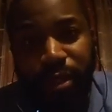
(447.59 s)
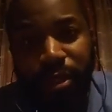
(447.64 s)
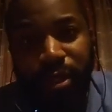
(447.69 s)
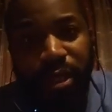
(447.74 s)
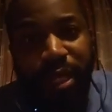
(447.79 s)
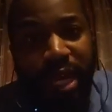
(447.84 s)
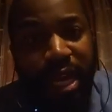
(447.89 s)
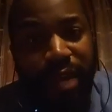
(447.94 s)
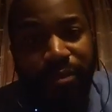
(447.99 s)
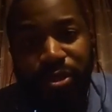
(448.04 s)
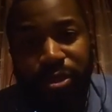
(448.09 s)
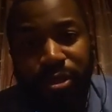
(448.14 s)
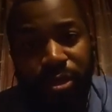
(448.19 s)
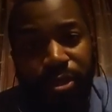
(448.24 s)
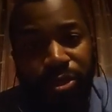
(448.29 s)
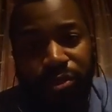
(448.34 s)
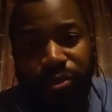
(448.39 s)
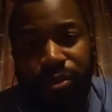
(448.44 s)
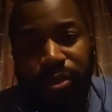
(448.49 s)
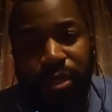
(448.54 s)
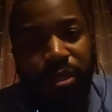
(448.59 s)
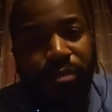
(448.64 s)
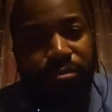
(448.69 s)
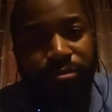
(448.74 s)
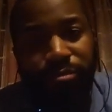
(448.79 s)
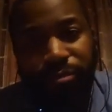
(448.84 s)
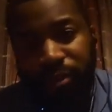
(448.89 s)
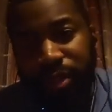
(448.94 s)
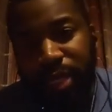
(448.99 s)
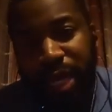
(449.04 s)
you have surgery,
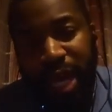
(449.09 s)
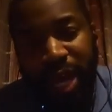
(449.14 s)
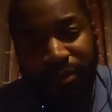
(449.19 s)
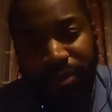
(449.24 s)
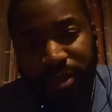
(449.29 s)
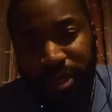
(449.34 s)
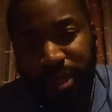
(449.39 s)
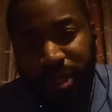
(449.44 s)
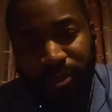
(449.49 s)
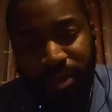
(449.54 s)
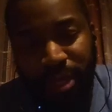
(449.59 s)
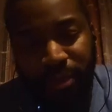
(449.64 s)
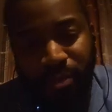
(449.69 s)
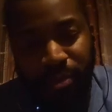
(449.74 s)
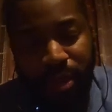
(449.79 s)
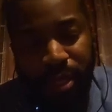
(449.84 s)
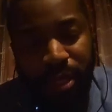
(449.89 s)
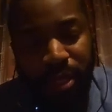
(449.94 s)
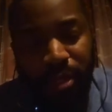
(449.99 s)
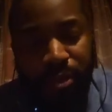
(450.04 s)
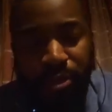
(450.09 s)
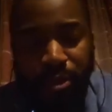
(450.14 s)
you have to expect pain.